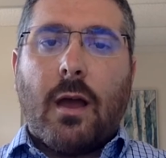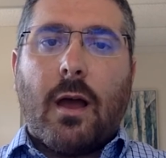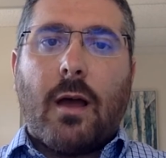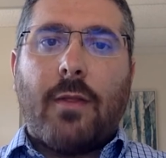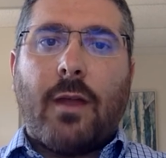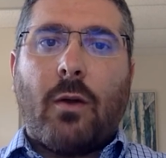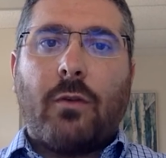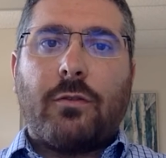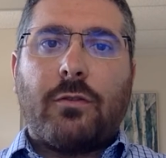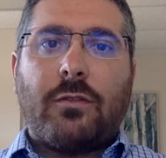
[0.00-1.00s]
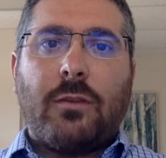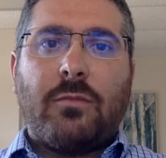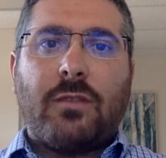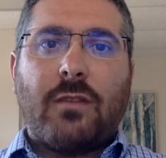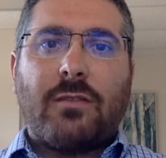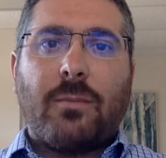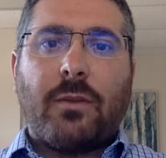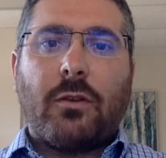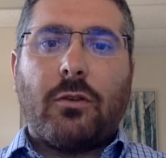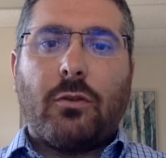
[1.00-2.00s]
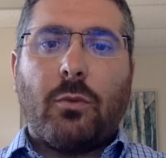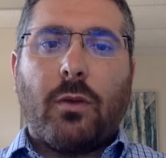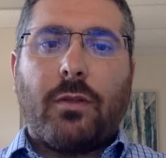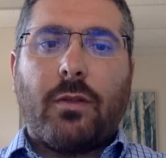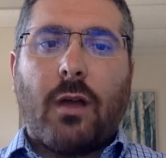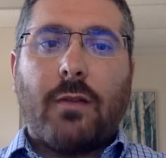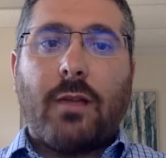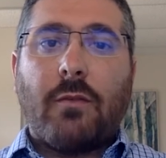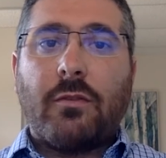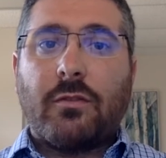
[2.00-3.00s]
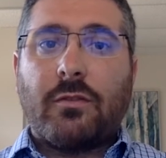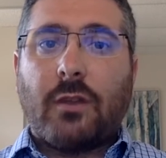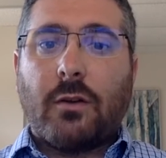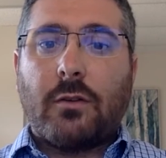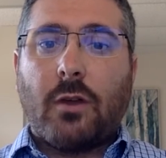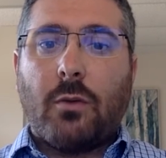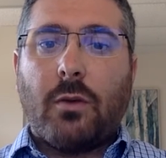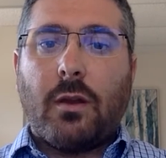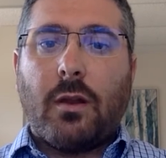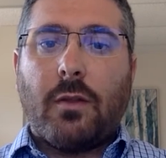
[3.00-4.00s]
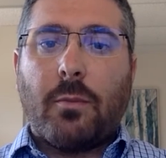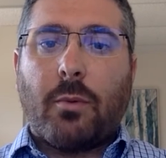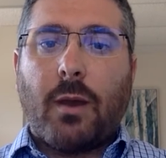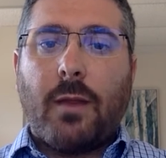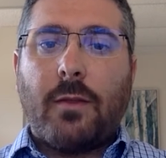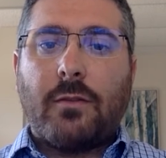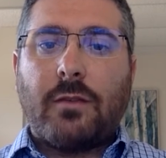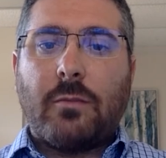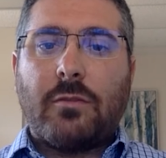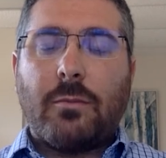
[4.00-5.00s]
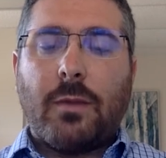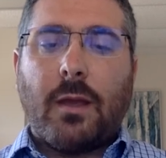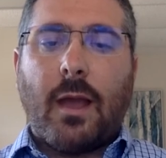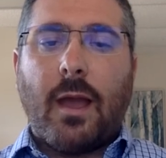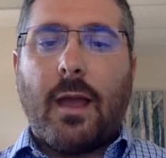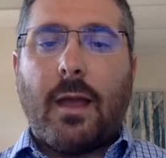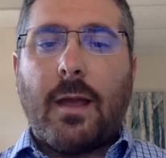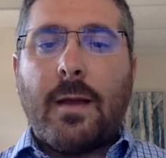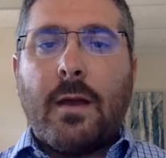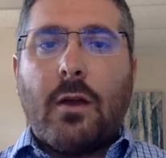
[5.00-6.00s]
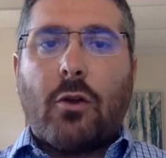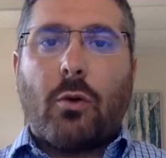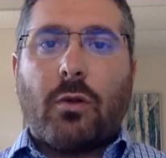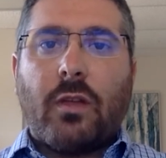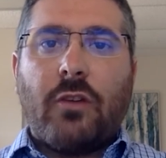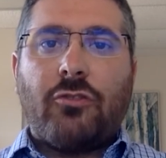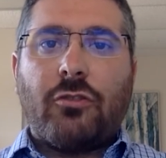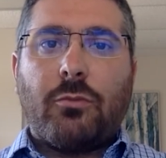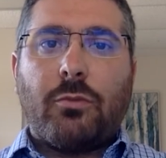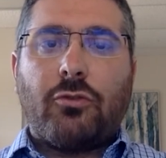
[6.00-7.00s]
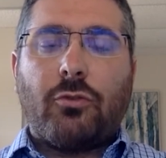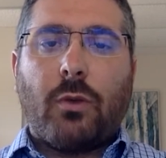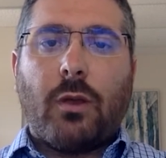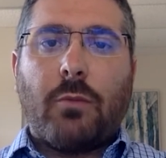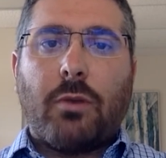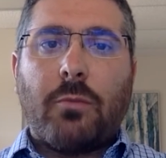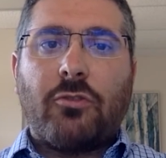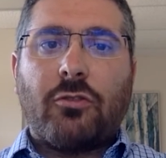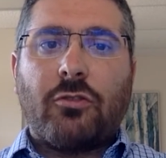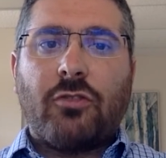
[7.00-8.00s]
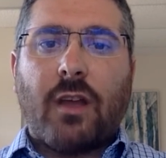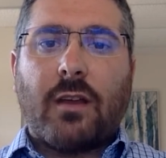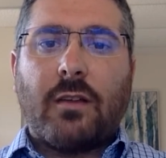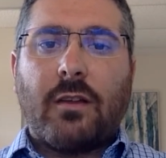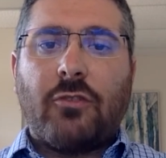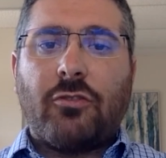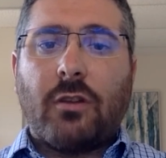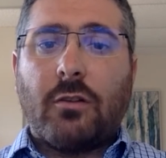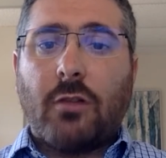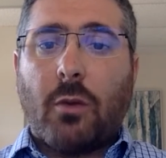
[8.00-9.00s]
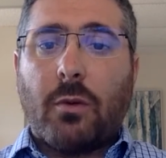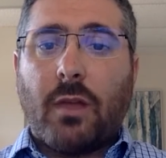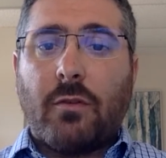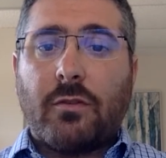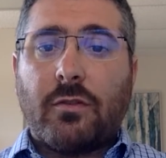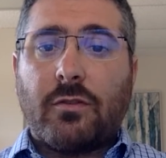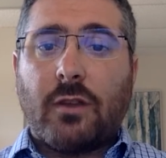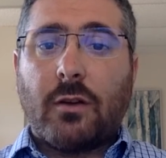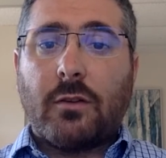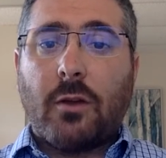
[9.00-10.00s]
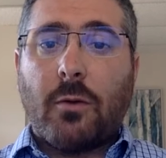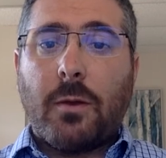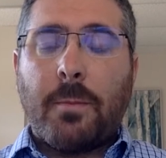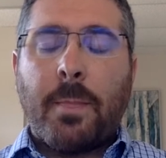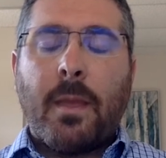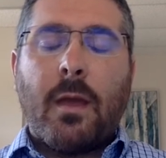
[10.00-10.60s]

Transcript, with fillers: Uh, that also seems to have something to do with uh, levels of serotonin in the brain. There seems to be a correlation between premature ejaculation and lower levels of serotonin.